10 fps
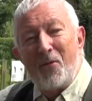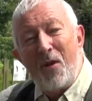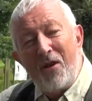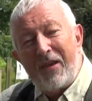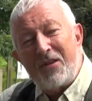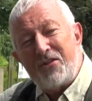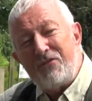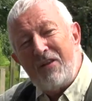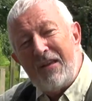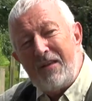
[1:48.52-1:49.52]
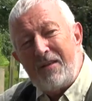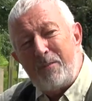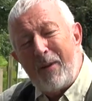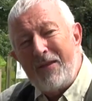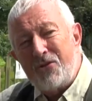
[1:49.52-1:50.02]
Well, I guess it really
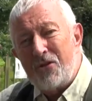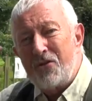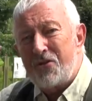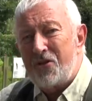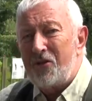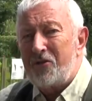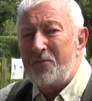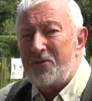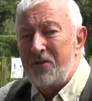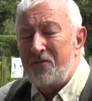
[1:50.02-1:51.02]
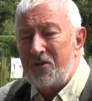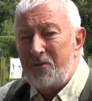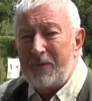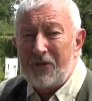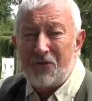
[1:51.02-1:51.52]
depends on
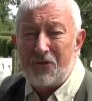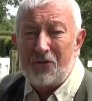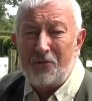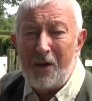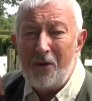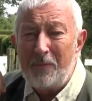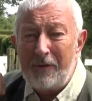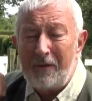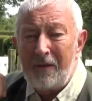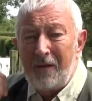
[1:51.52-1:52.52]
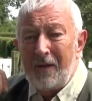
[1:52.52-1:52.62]
circumstances because at the moment